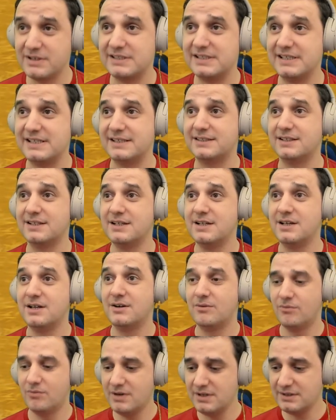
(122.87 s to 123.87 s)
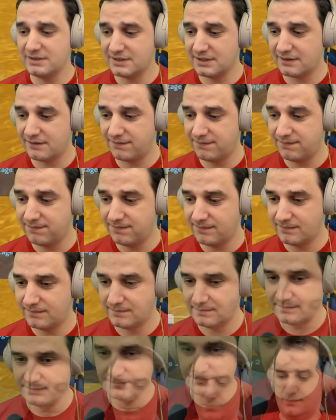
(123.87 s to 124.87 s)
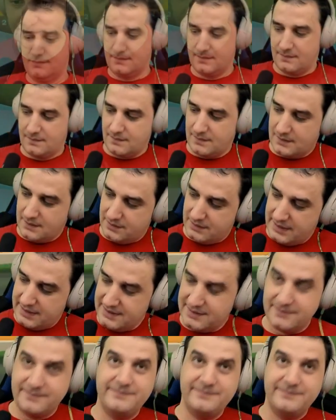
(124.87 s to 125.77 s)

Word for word: it. What the Alright.